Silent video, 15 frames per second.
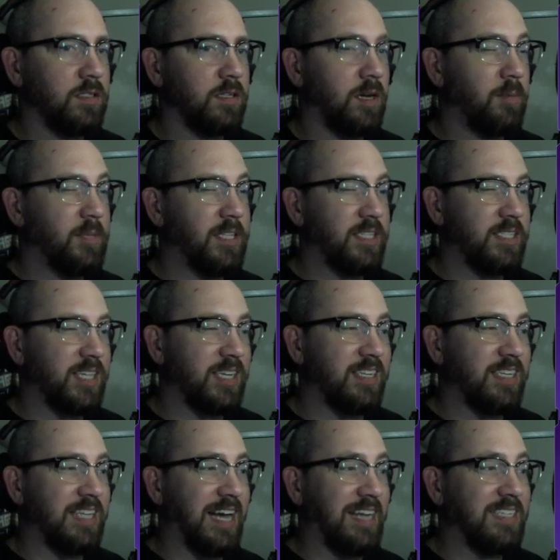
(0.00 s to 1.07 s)
mean, that's like
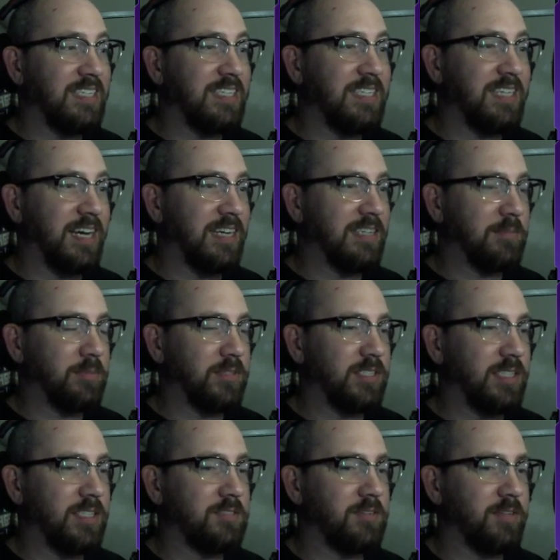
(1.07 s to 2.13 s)

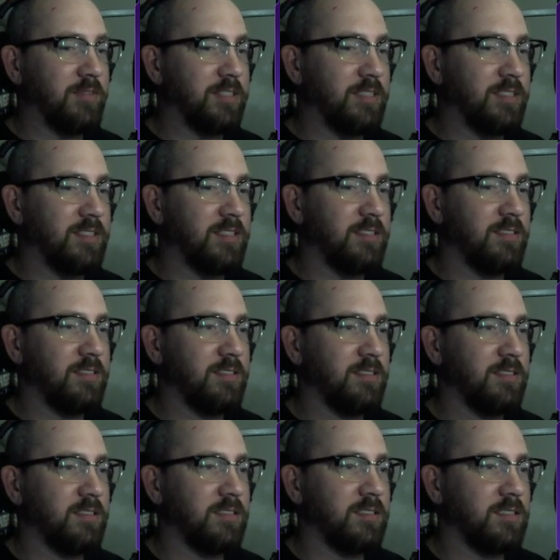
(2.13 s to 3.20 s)
99% of everything
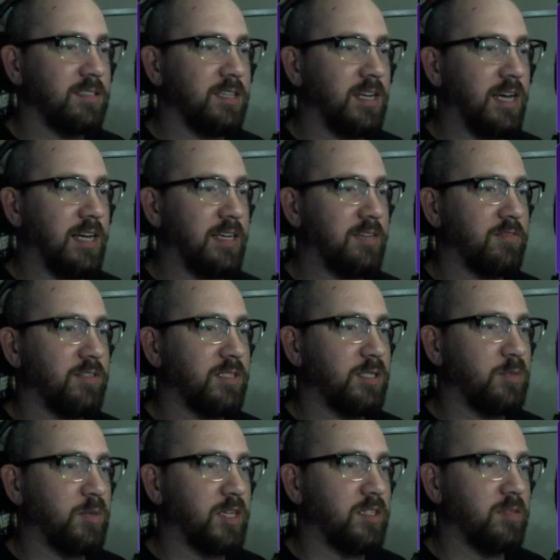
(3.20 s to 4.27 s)
that I ever
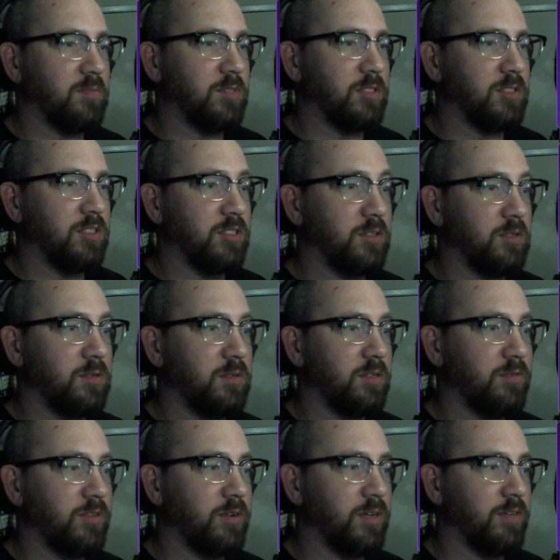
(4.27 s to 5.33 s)
expect them to do if
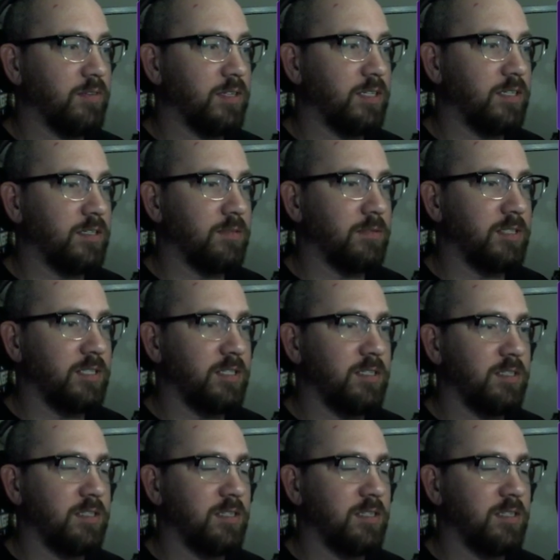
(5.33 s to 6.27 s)
they're ever here, really.